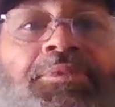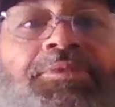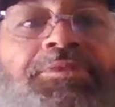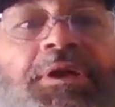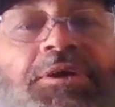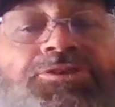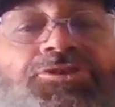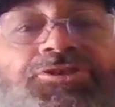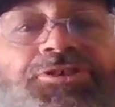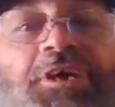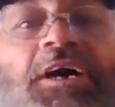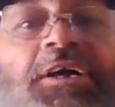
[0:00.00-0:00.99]
things are
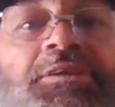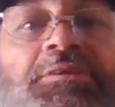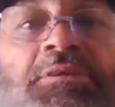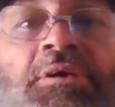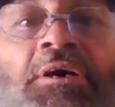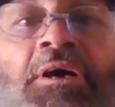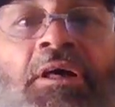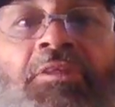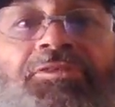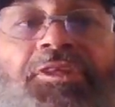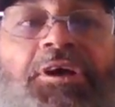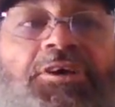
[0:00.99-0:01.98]
said,
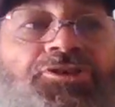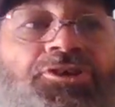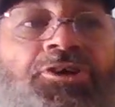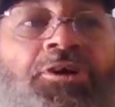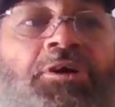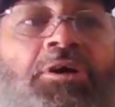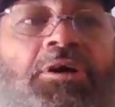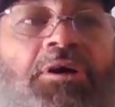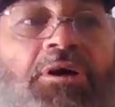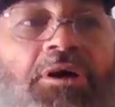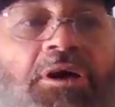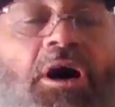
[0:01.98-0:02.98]
things are
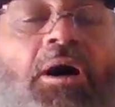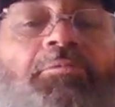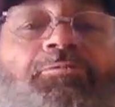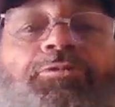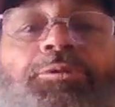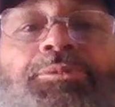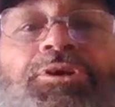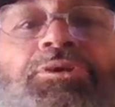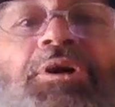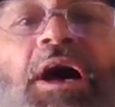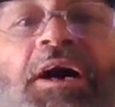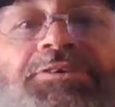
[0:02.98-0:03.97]
come from
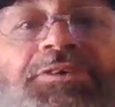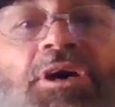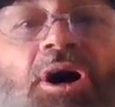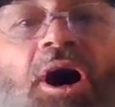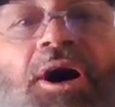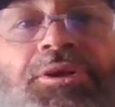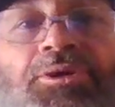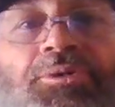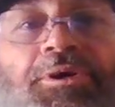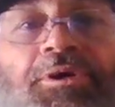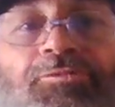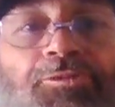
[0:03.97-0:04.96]
you as a
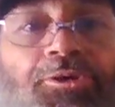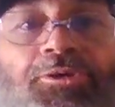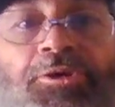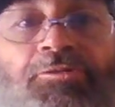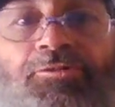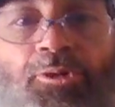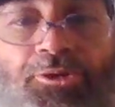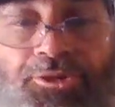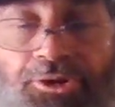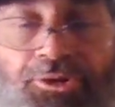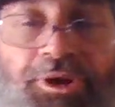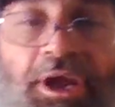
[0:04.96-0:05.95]
conduit for for the
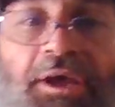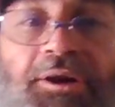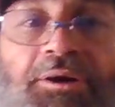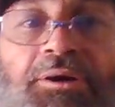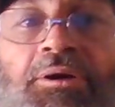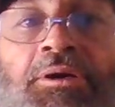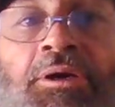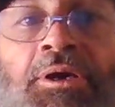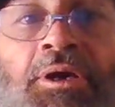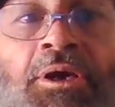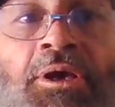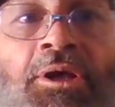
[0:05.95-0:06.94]
creator.
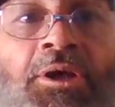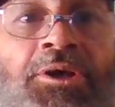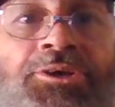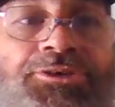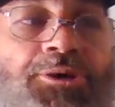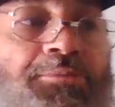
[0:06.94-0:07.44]
So